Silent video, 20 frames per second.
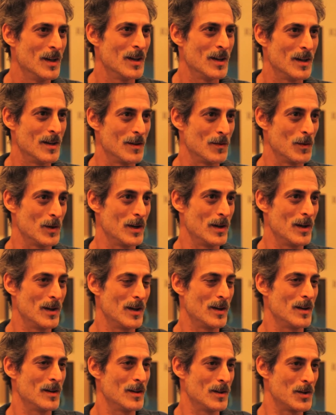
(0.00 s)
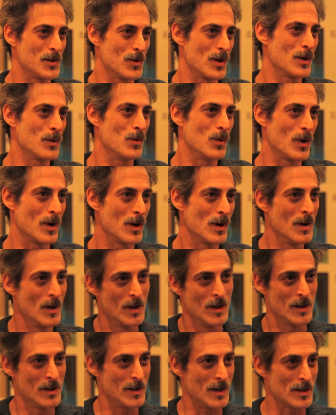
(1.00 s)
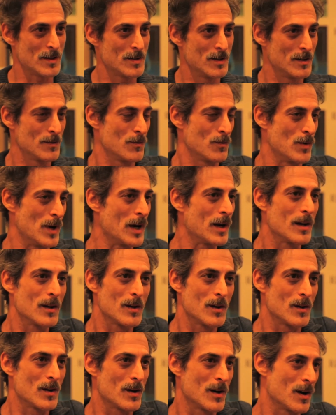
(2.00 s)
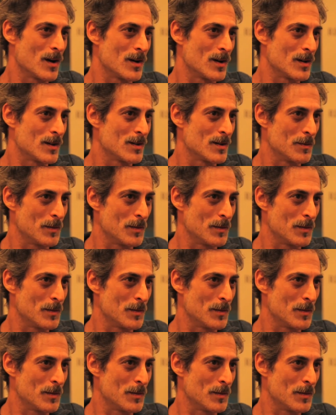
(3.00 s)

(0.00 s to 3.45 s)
And when you in the drug war, that's a regular occurrence.